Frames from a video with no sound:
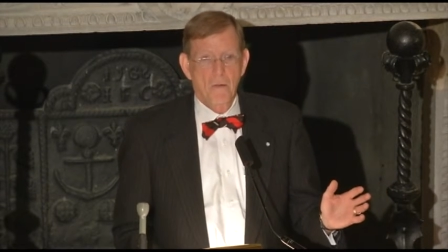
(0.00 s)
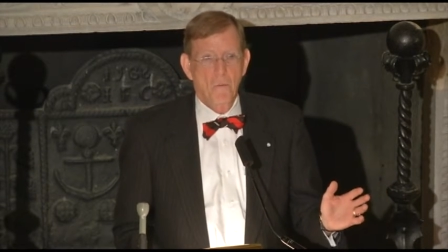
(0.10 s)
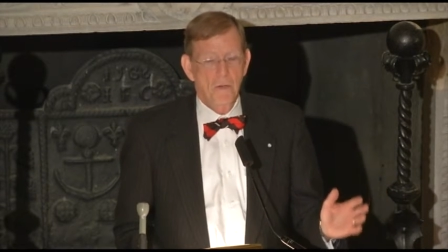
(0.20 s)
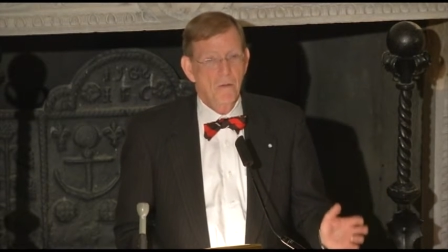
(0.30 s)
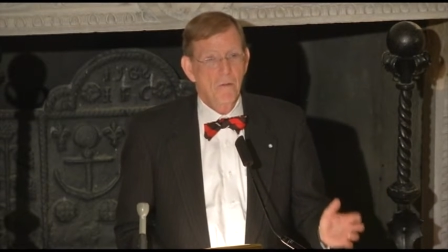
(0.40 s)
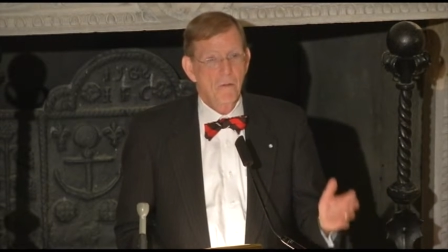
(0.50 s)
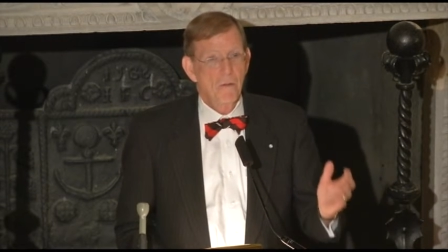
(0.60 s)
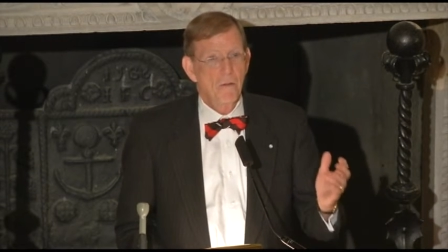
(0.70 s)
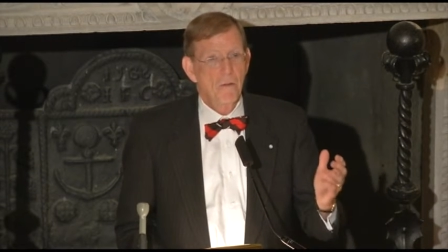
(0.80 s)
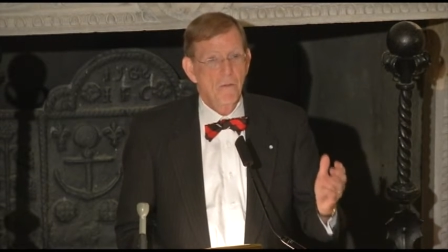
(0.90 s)
Well,
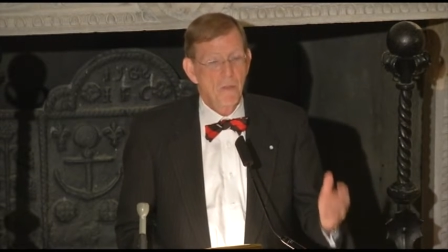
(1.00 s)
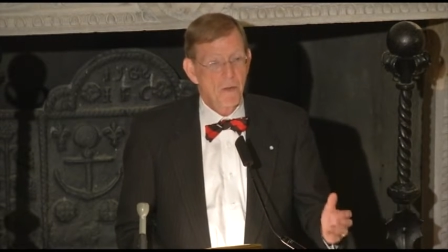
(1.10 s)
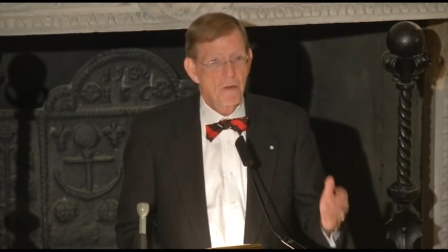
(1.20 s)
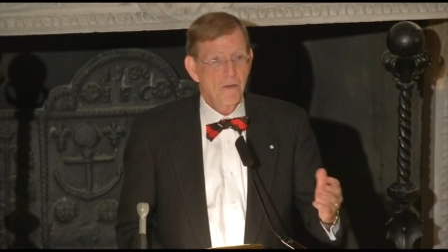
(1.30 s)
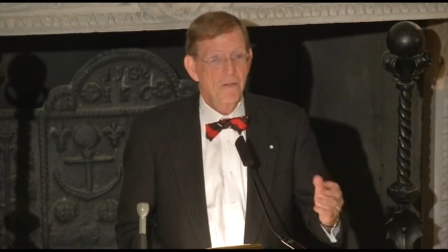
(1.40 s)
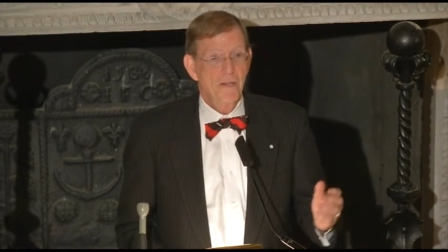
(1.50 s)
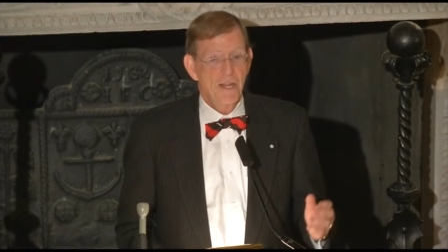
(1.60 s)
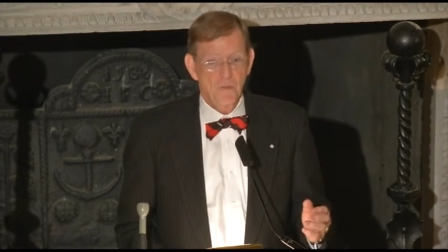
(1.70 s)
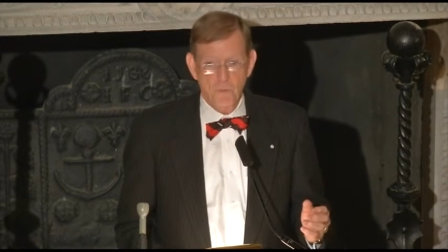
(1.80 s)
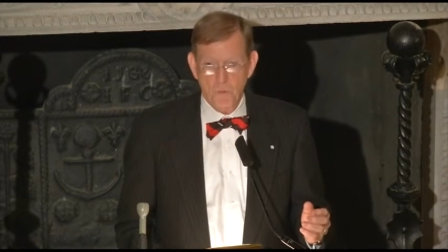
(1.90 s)
the Americans
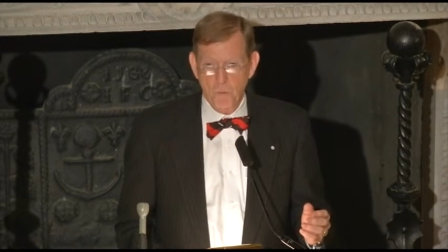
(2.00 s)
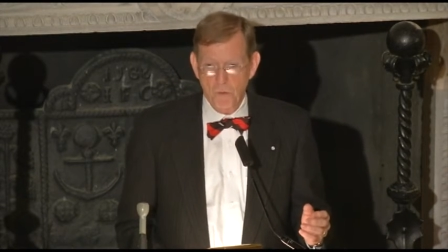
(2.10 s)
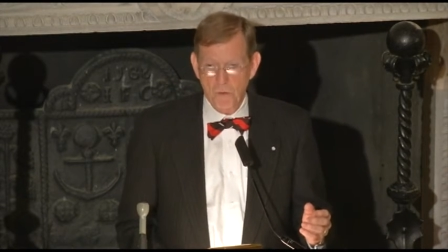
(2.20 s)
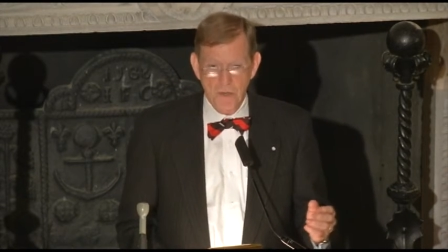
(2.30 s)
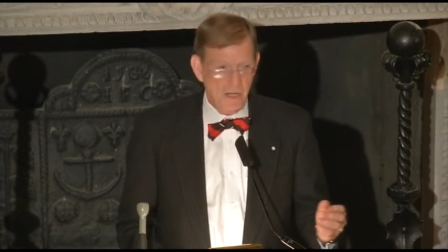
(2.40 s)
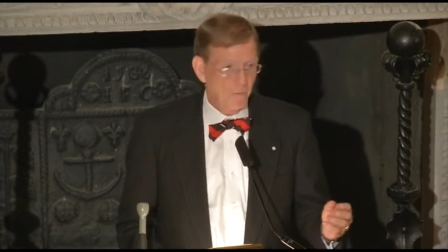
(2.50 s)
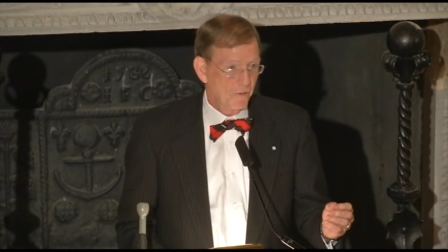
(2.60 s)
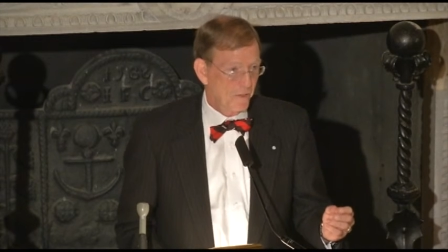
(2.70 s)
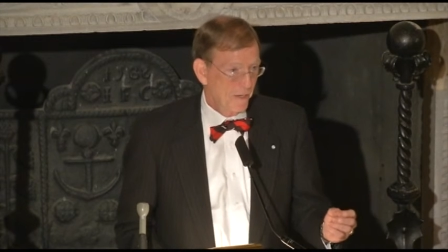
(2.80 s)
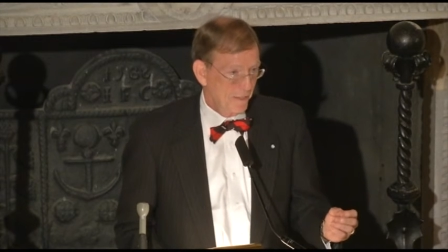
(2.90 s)
asked for quarter and it
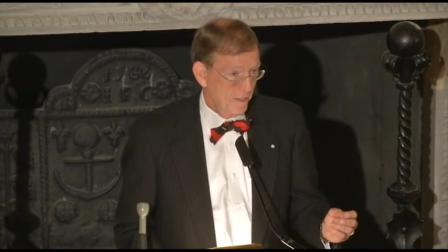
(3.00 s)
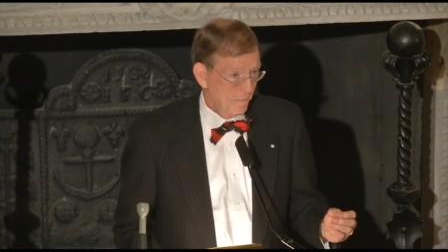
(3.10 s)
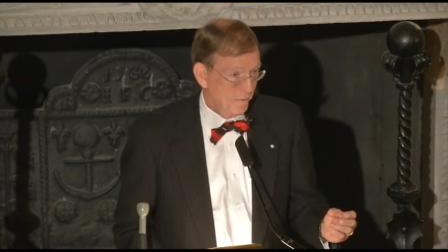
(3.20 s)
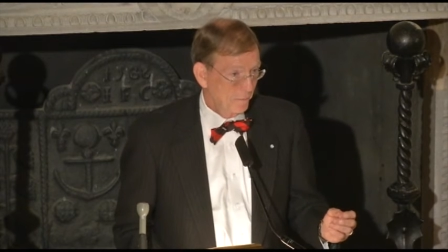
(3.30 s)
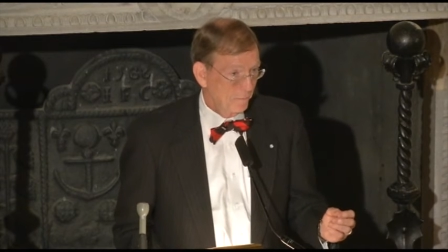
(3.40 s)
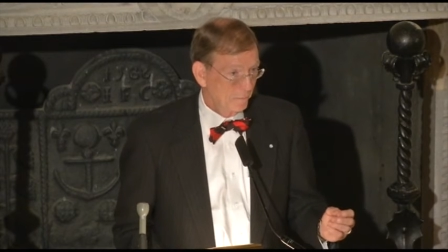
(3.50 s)
was not given.